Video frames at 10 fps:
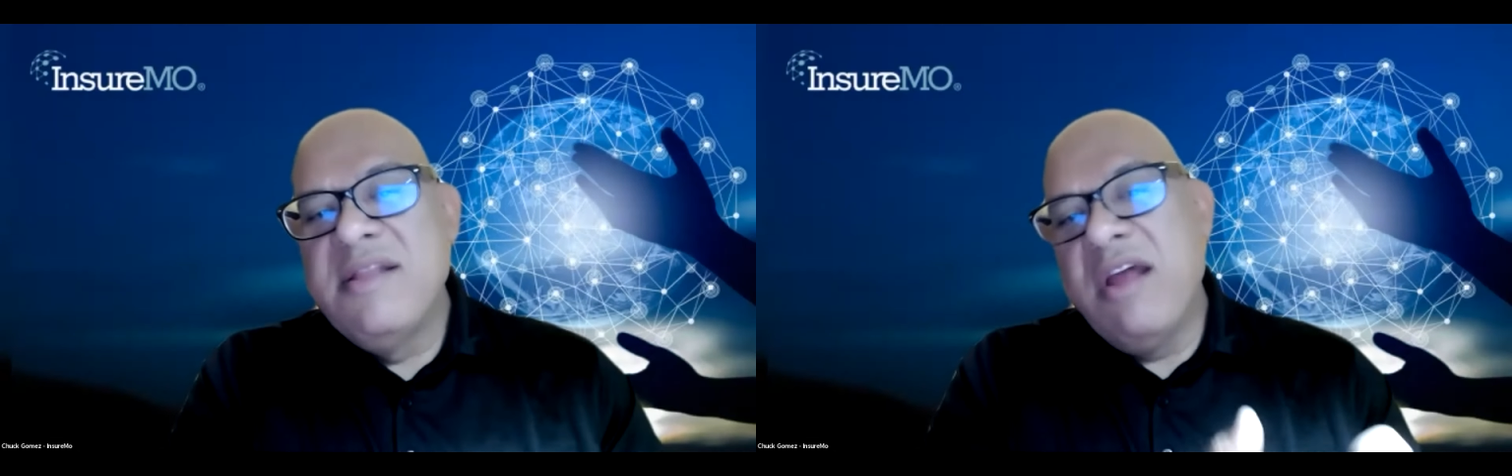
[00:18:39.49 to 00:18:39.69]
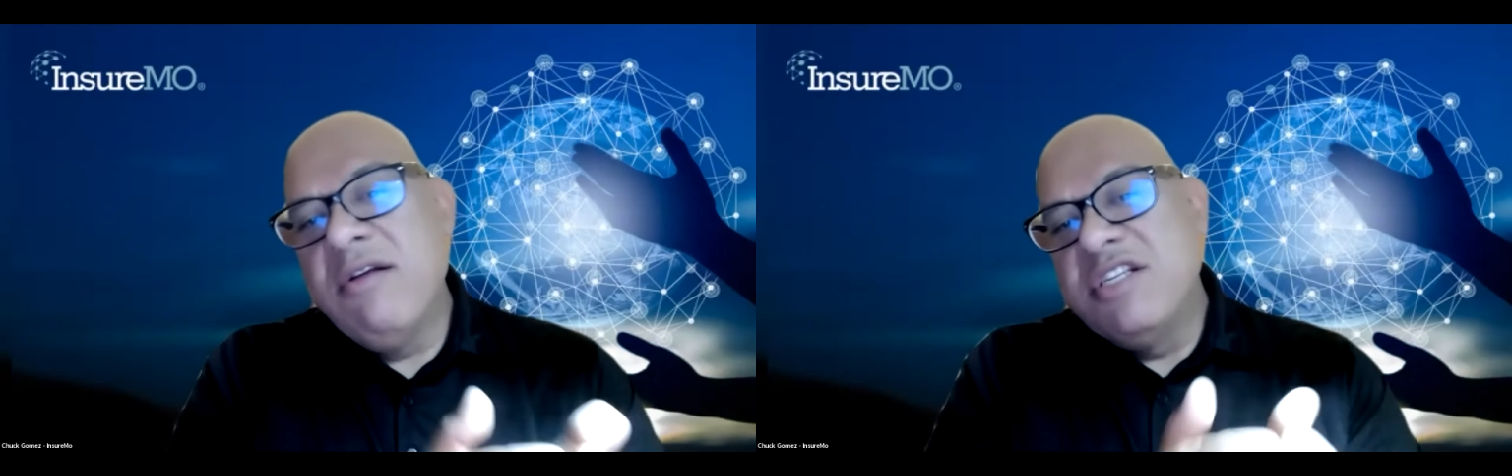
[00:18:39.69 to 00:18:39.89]

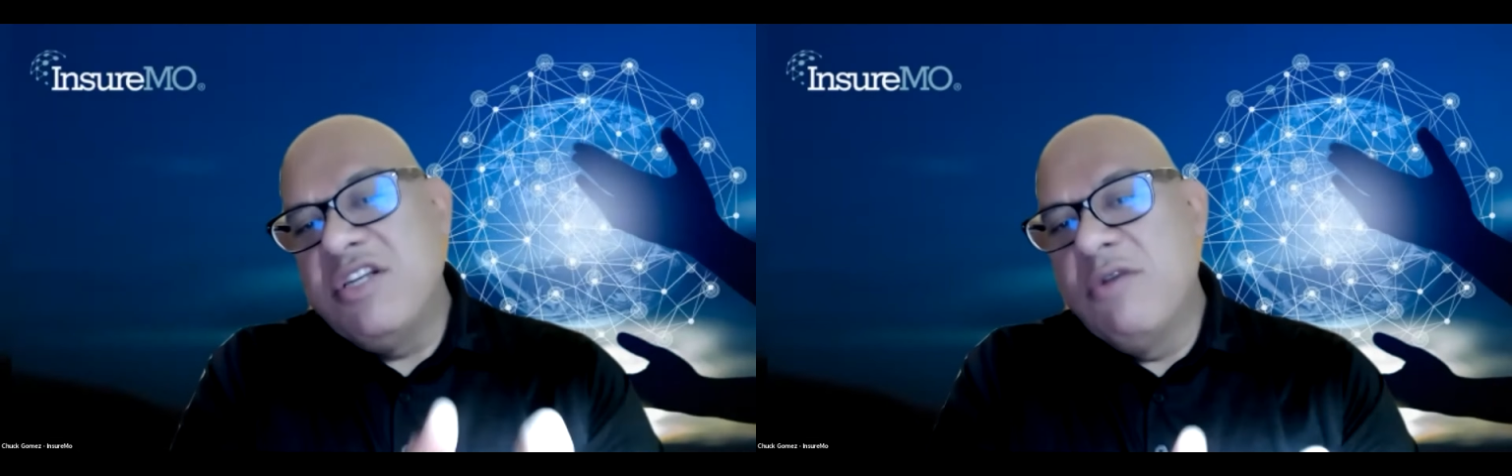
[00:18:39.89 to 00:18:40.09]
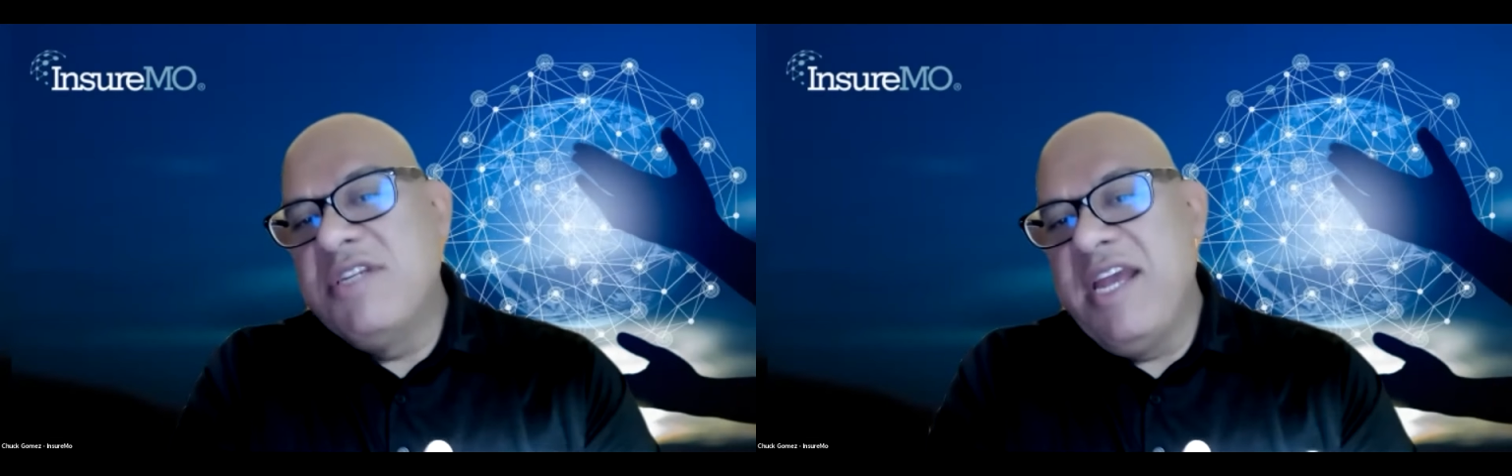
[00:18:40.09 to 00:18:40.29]
that are
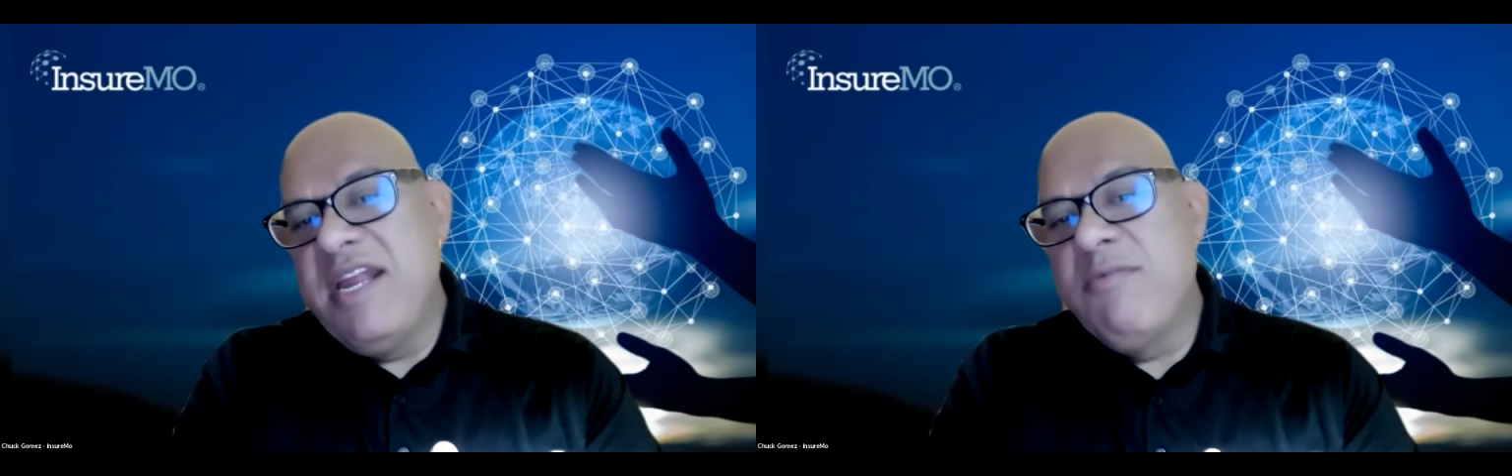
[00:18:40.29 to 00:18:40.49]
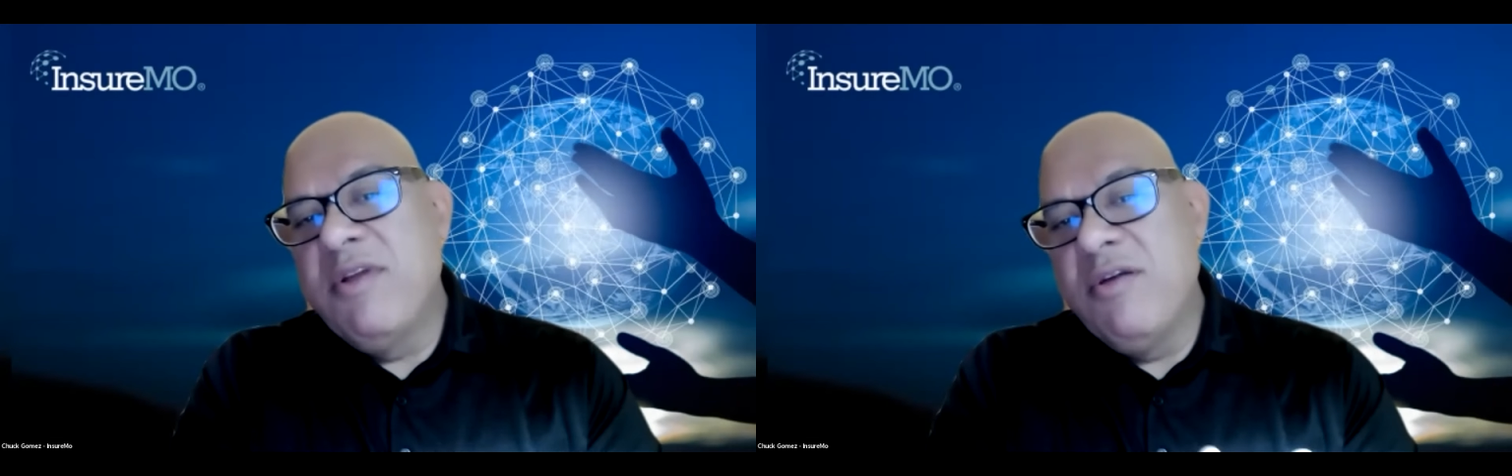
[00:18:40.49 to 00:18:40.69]

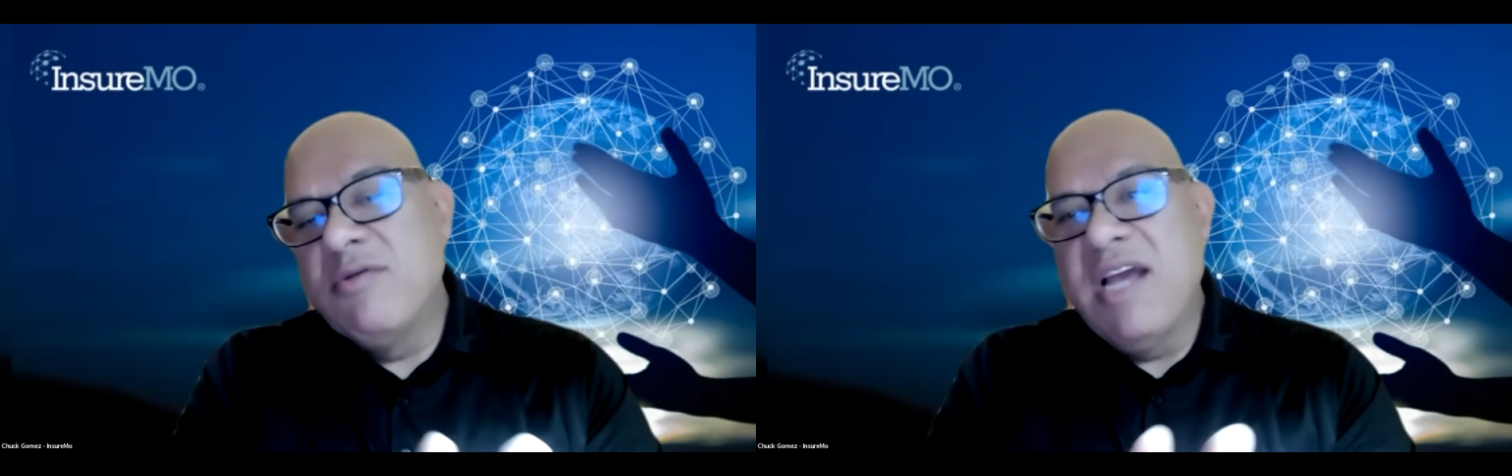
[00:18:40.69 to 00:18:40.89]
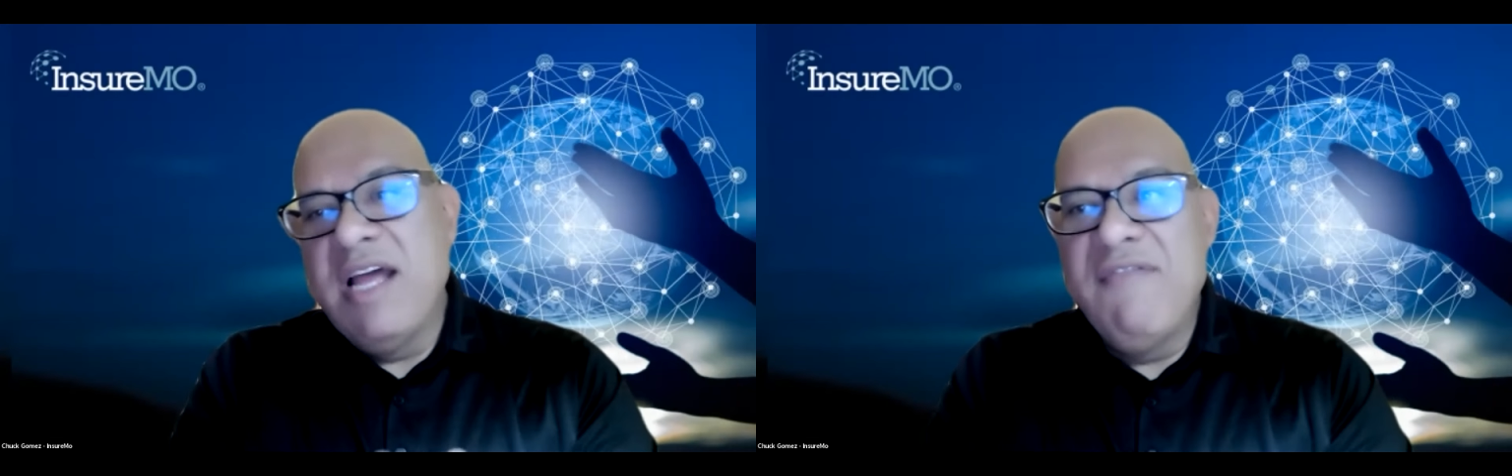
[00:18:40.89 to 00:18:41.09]
associated with
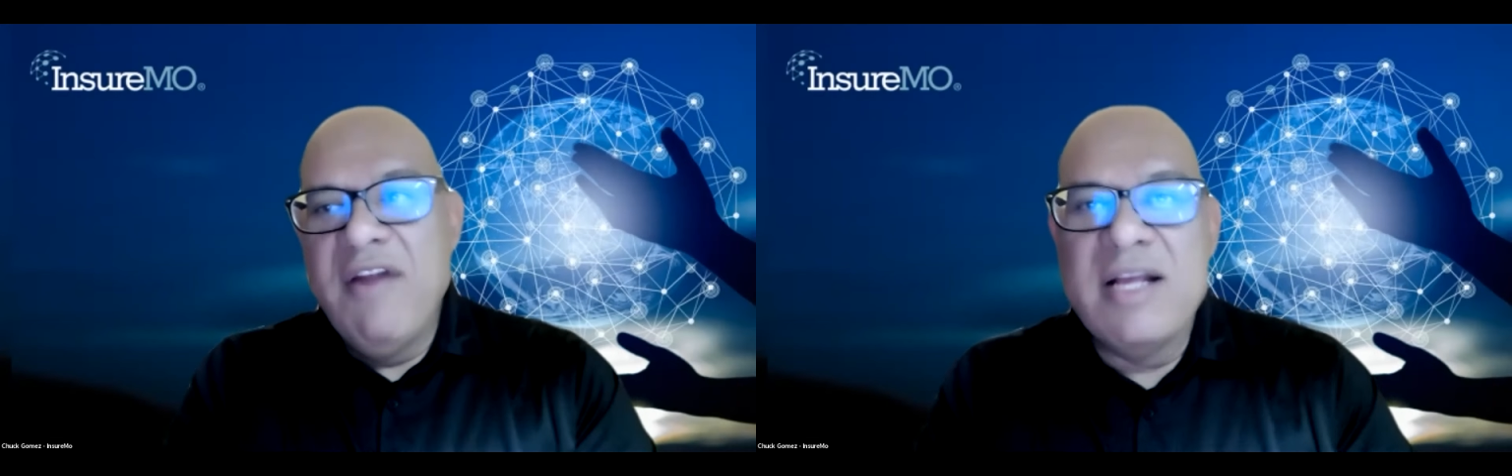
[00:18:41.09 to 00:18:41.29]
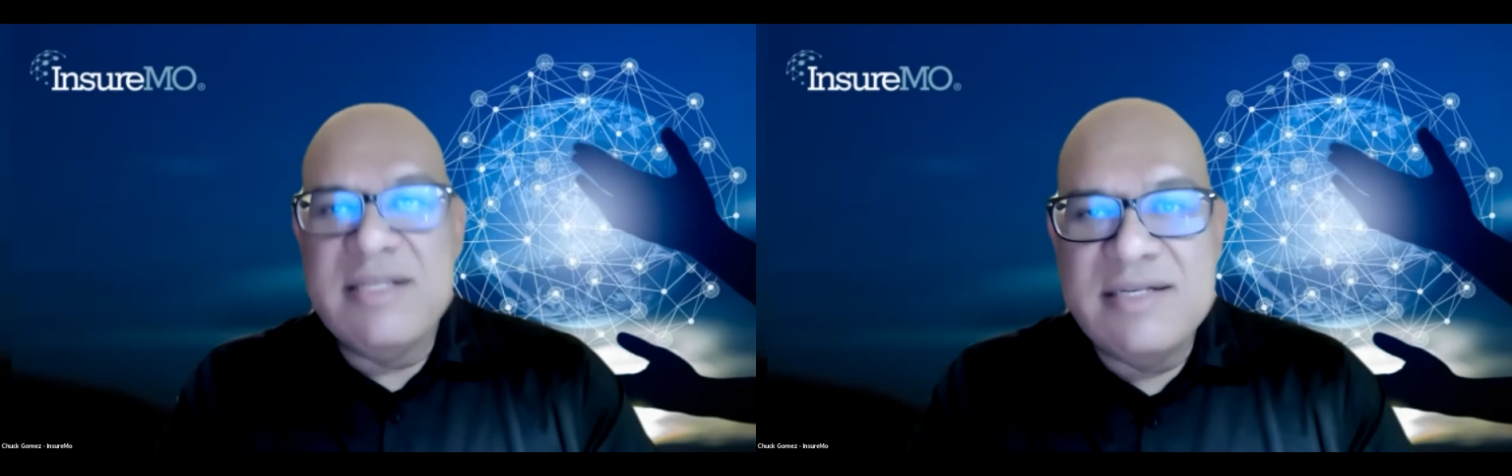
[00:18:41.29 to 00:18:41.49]
those kind of
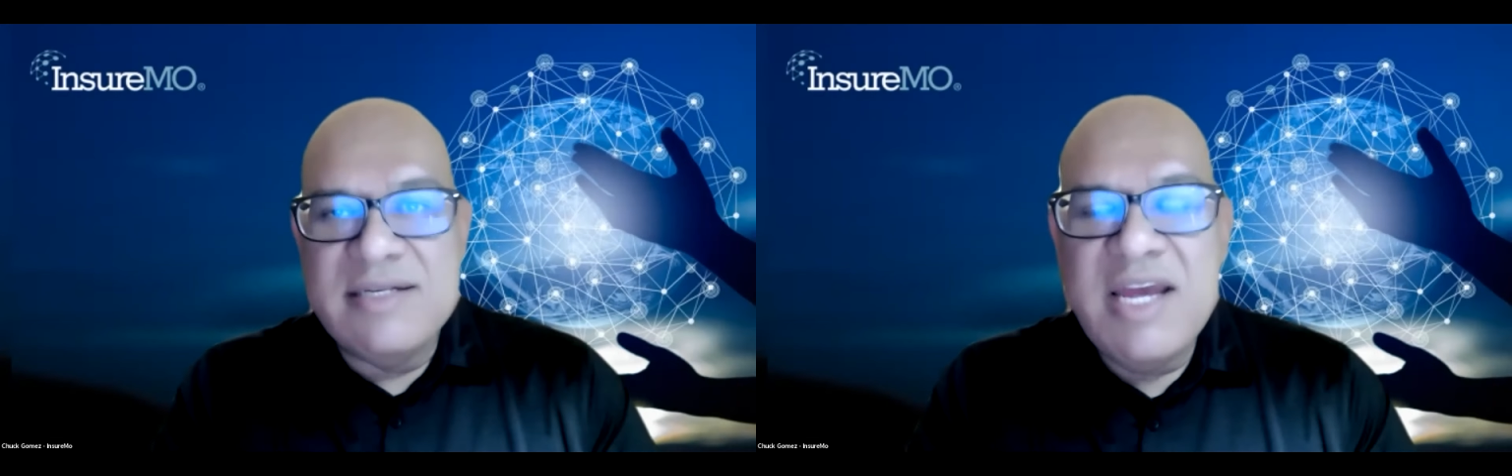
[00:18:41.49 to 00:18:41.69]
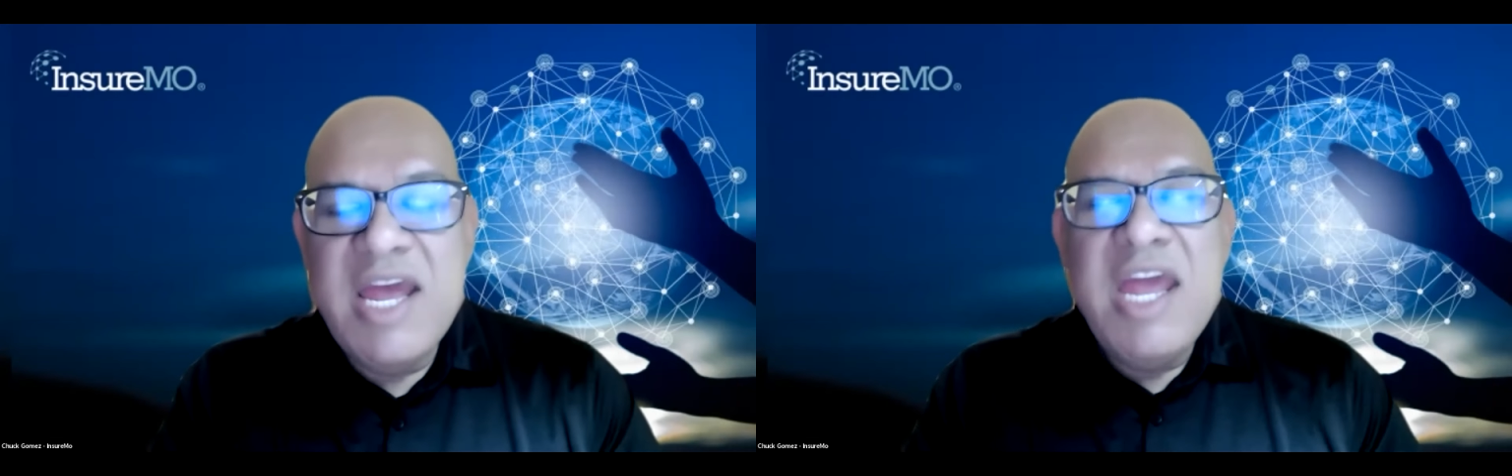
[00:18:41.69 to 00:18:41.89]
losses.